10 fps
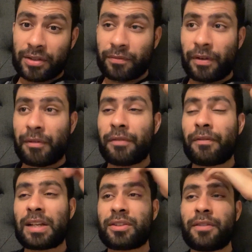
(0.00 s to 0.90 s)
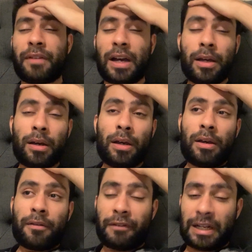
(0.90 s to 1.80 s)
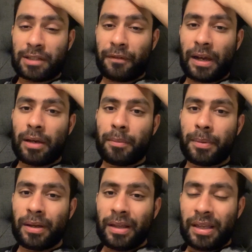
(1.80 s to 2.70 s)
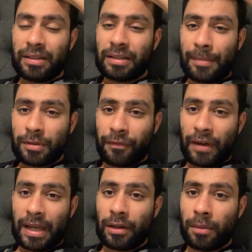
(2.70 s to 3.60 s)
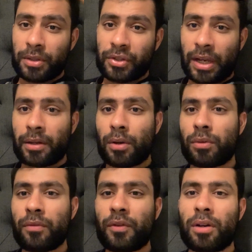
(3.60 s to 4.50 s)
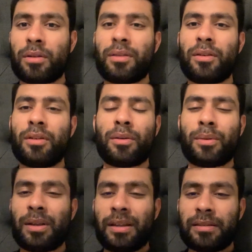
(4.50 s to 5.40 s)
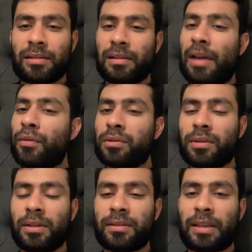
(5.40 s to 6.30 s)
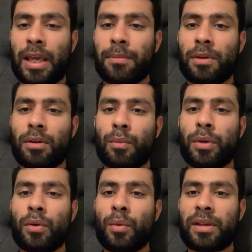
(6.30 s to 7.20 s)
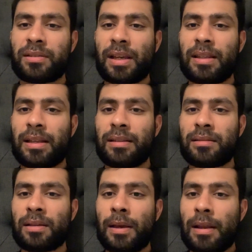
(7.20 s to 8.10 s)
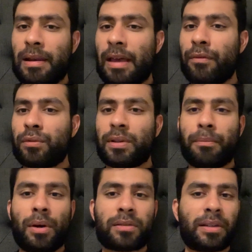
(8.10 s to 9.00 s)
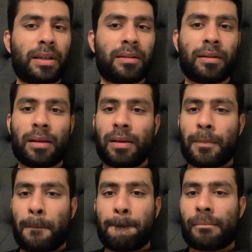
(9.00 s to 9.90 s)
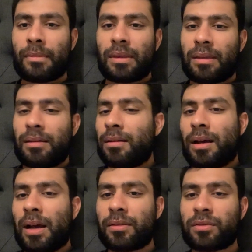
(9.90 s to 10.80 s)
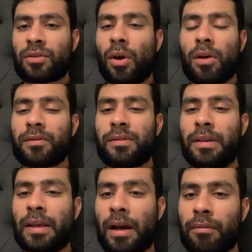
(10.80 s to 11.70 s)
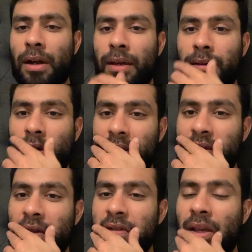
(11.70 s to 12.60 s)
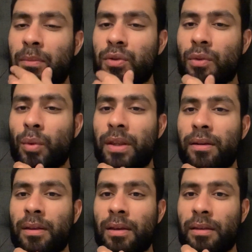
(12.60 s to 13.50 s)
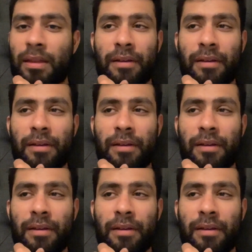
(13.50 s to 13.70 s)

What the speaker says: very flashy fighter, fast fighter. But in terms of fighting Lomachenko, you've got to, there's levels to this game. We always say that there's levels in boxing, and I just can't see how Ryan Garcia is able to win that